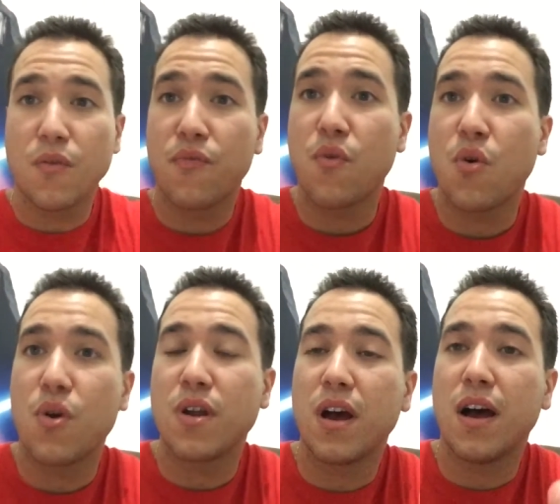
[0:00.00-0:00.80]

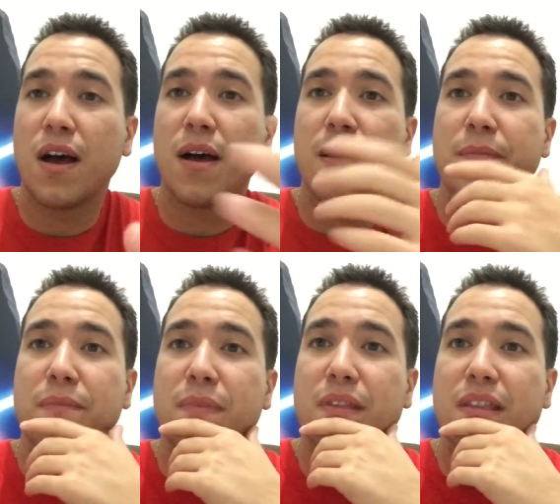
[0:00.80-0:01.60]
for
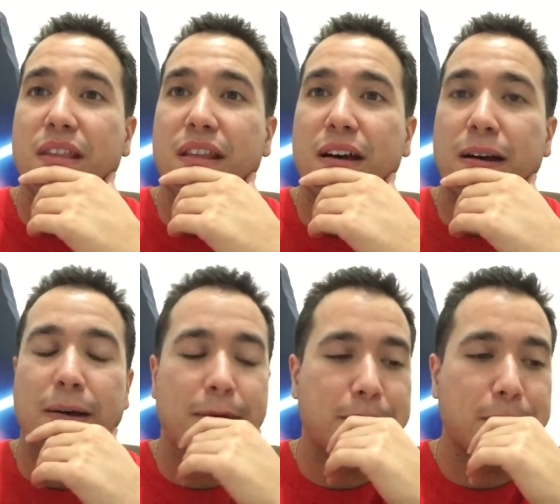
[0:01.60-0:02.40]

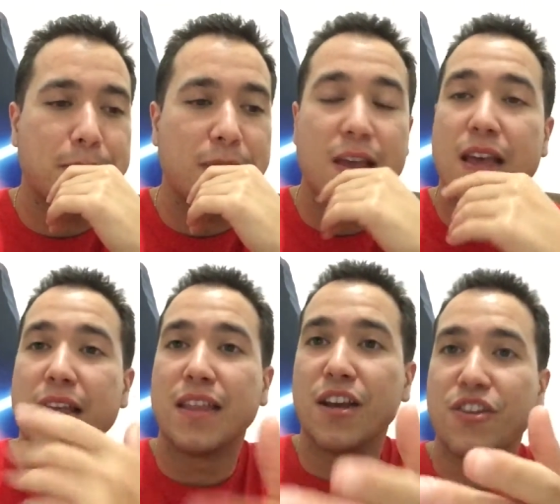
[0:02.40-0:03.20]
the
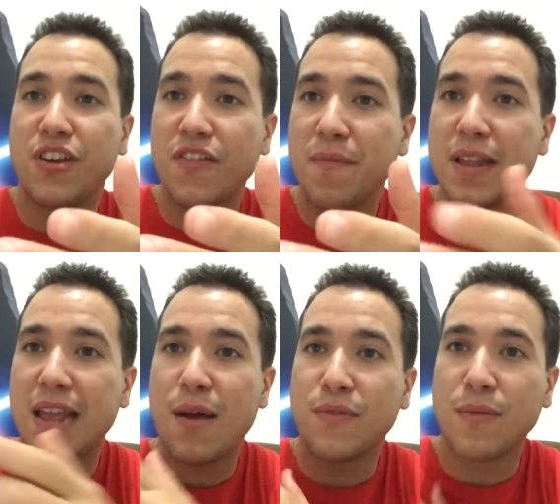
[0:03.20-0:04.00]
achievement
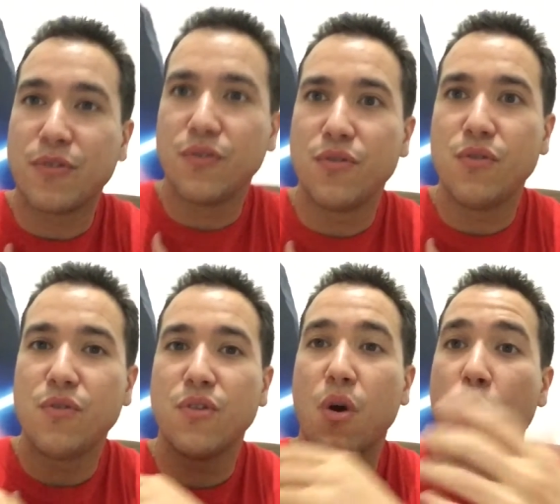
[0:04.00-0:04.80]
that I was able to
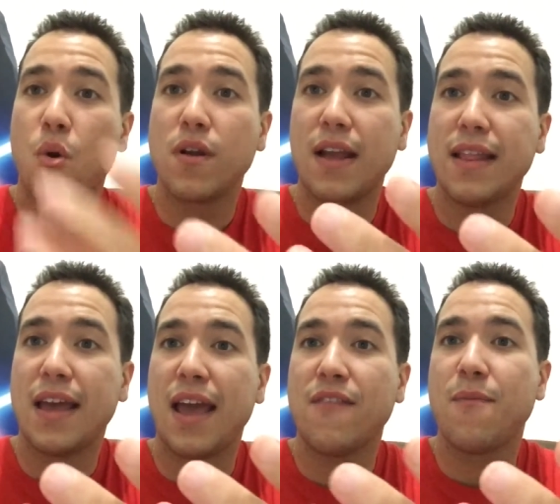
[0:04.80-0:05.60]
do, the award that they
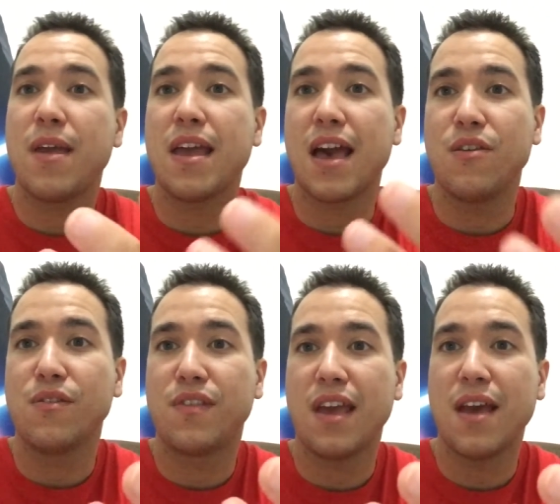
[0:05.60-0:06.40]
gave me at
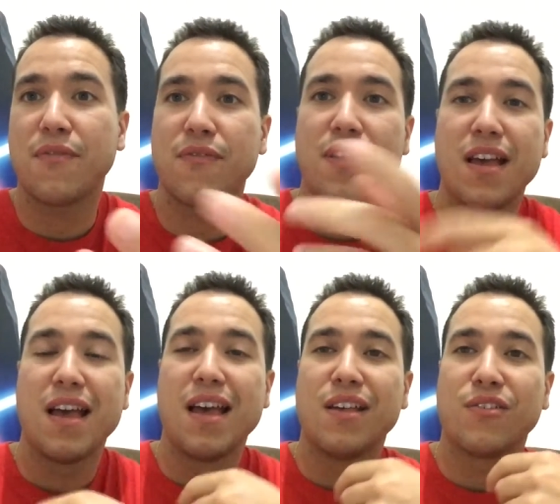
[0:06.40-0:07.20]
UCF.
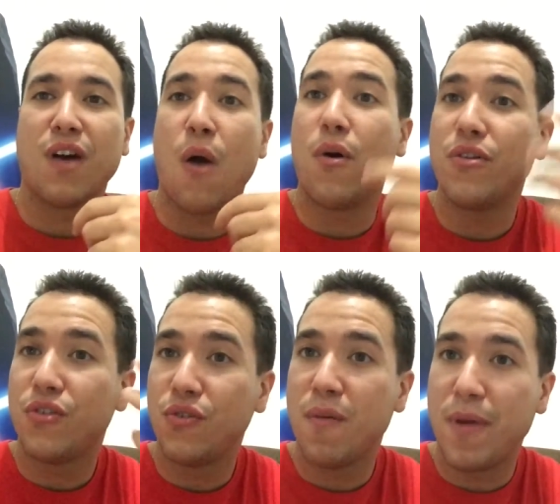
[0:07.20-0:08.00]
So I wanted
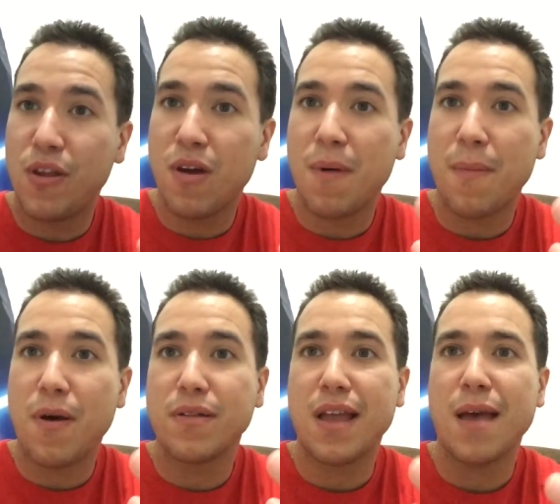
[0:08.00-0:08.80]
to do a video
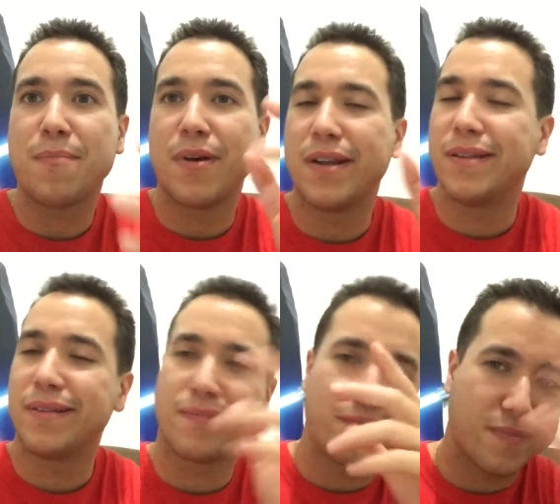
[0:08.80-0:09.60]
about that, but
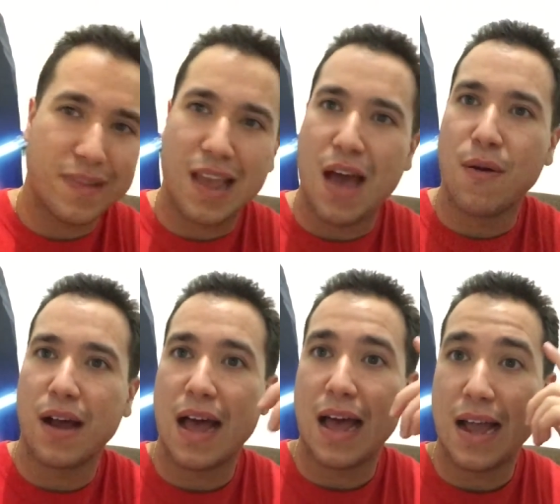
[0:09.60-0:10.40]

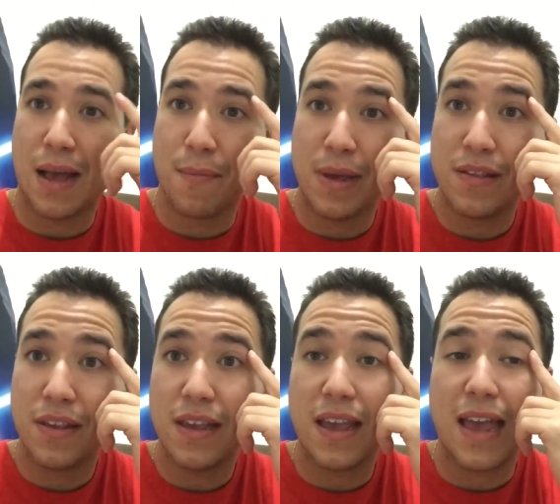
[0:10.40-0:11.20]
I got
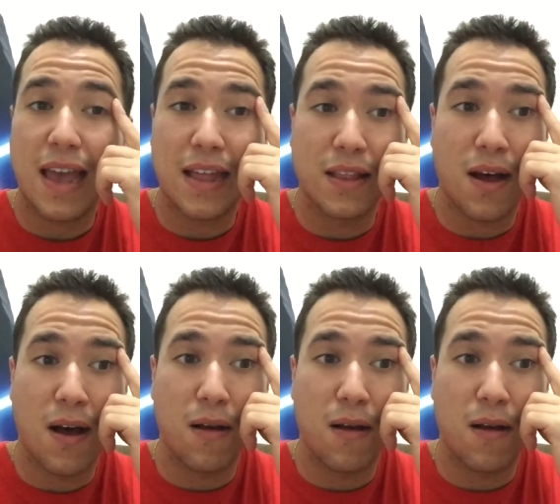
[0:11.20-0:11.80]
busy, and